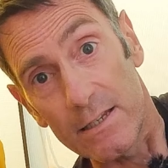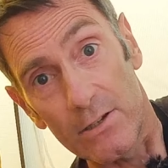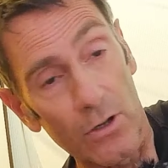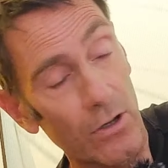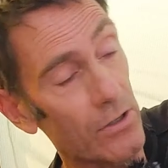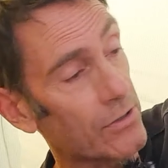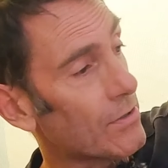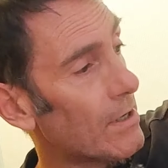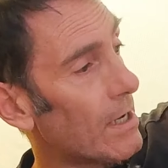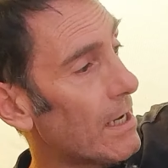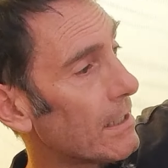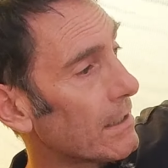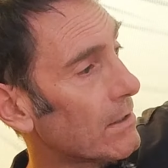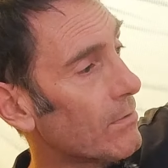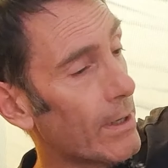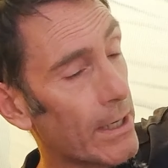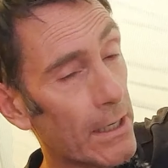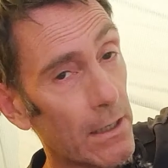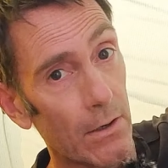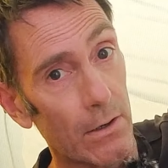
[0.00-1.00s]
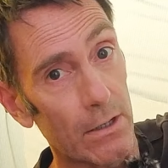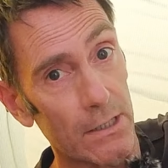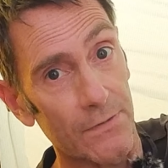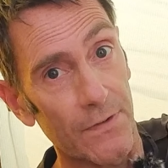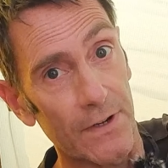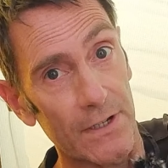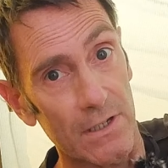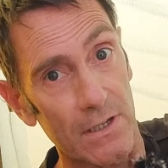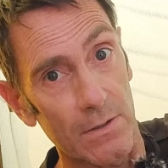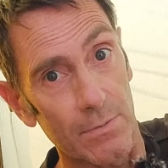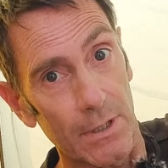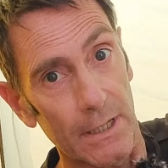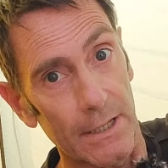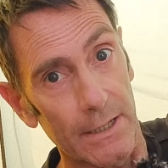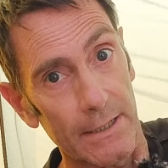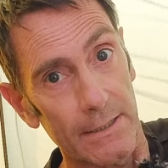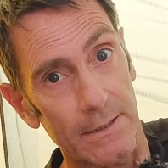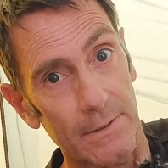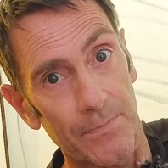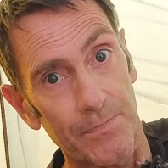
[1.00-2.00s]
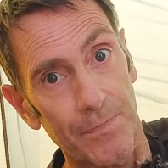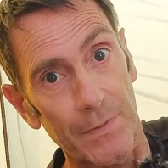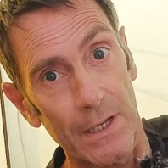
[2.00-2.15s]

It also had quite a large vestibule in it,